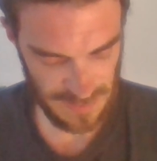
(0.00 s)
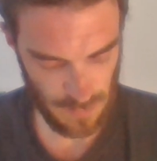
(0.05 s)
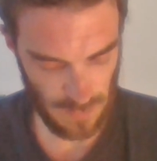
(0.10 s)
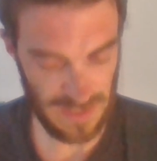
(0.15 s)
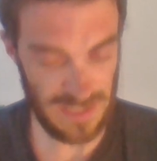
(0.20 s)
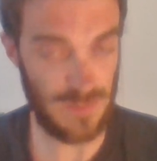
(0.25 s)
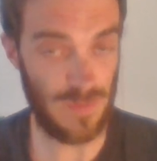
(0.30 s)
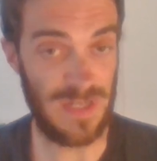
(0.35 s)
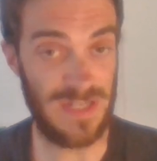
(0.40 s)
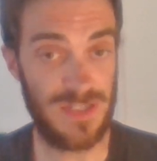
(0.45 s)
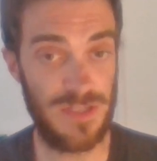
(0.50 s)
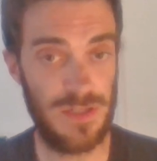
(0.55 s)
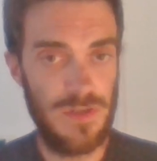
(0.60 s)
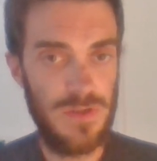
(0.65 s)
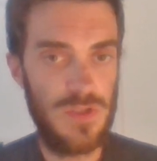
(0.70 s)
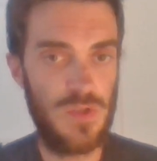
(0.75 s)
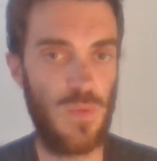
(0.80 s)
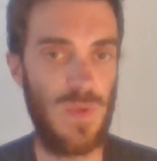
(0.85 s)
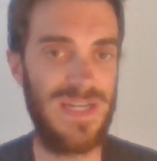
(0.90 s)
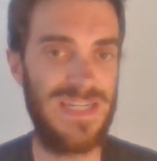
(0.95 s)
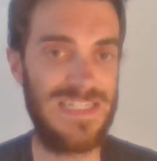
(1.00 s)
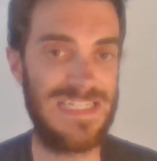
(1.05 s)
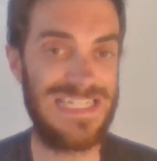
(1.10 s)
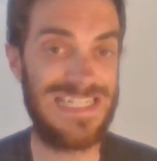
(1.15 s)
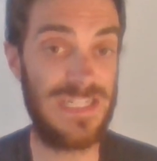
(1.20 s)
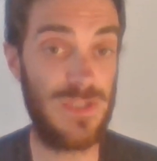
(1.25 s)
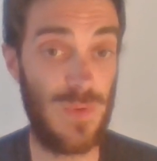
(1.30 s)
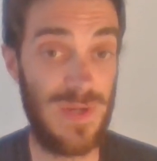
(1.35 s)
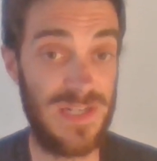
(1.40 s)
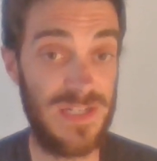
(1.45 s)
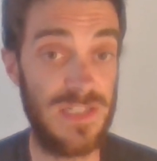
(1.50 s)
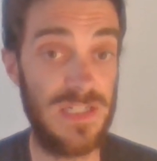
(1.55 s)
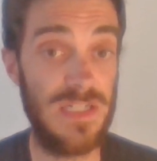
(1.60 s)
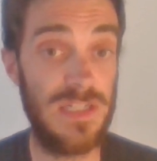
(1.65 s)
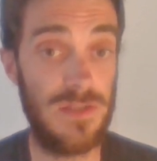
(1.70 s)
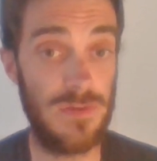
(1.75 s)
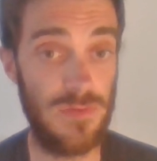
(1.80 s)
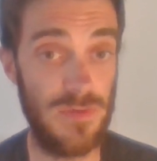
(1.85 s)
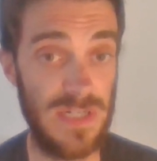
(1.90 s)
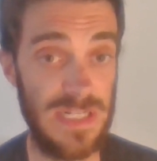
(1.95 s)

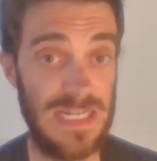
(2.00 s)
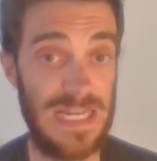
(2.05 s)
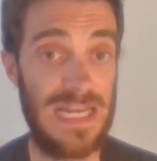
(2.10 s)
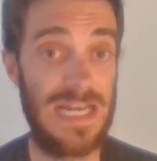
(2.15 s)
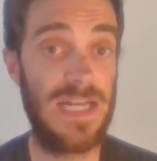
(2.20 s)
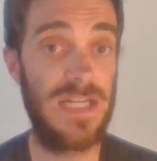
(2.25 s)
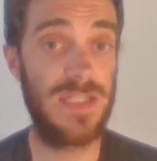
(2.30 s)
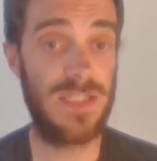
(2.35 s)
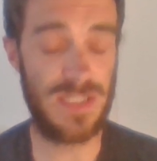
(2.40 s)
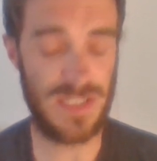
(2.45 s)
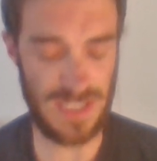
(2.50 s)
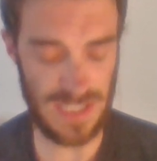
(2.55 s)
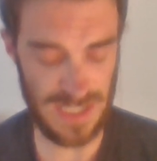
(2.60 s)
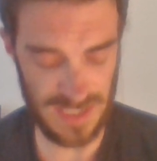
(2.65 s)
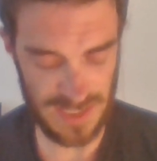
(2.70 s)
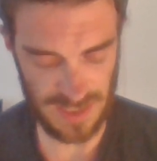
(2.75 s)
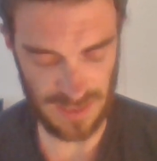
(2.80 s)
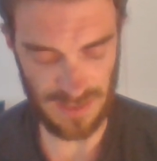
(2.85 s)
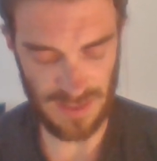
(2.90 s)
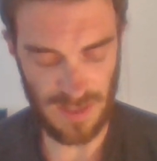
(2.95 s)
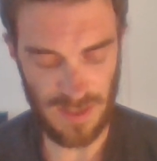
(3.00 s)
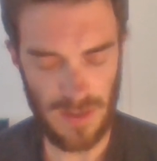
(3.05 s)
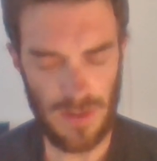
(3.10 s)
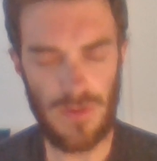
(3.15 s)
2022-2023 season.